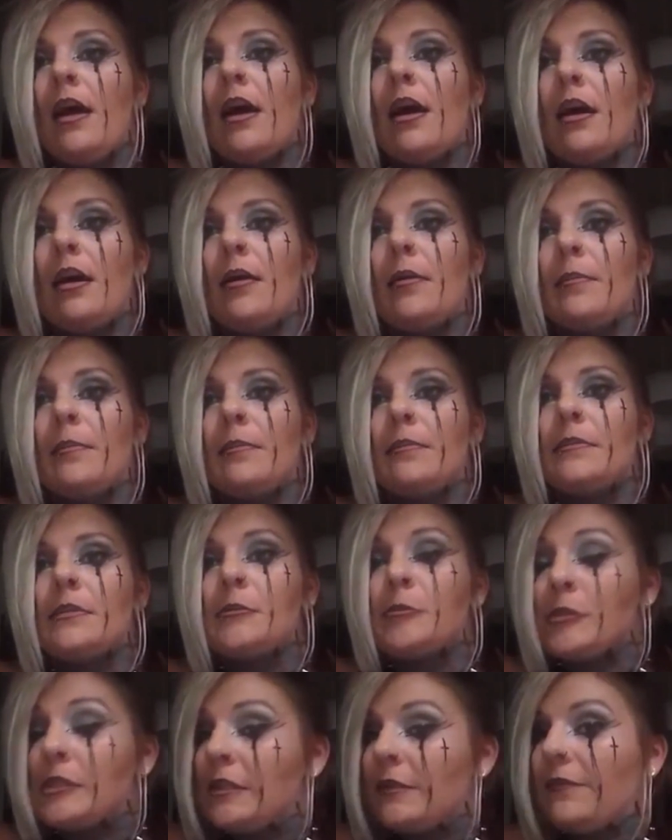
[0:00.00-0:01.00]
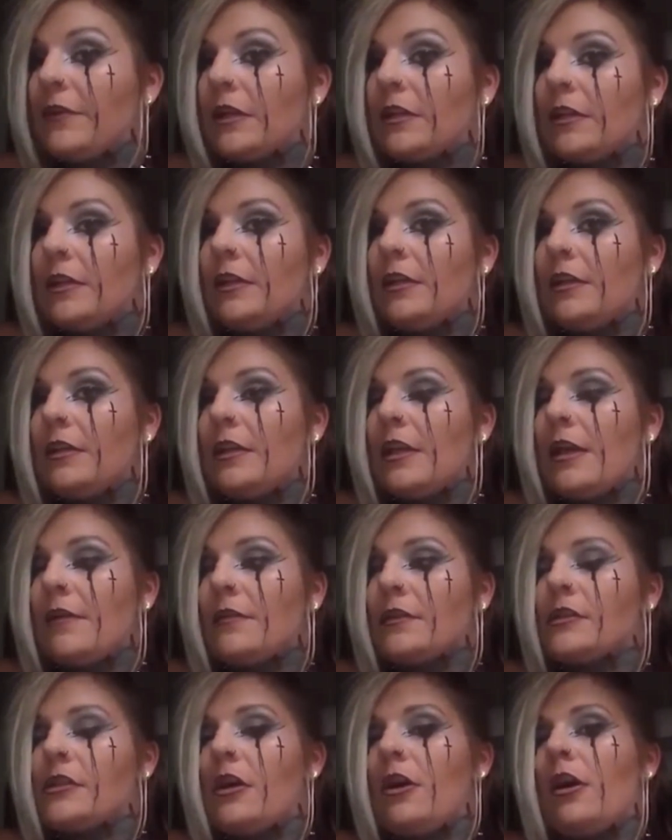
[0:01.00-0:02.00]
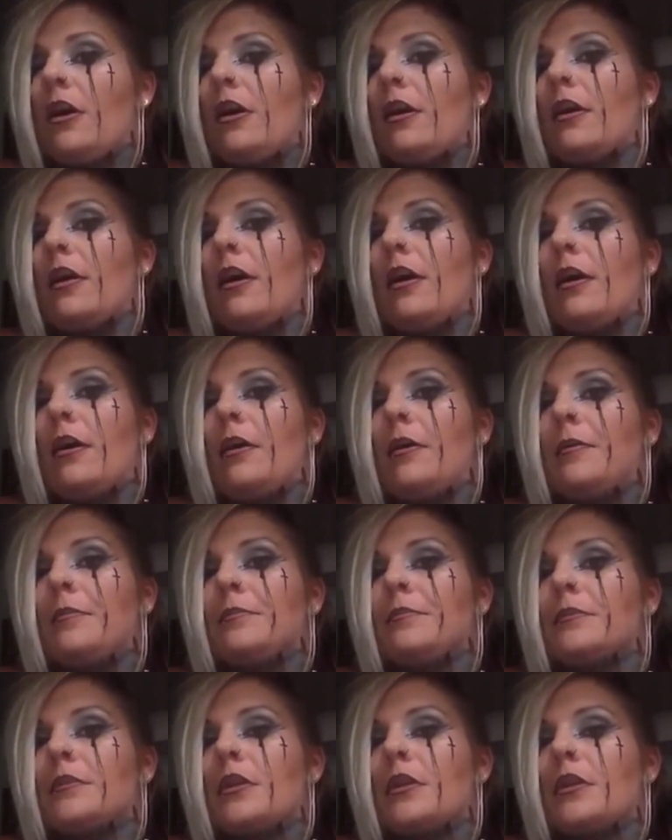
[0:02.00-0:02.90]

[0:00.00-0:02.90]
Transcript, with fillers: Um, specifically, they have a song um,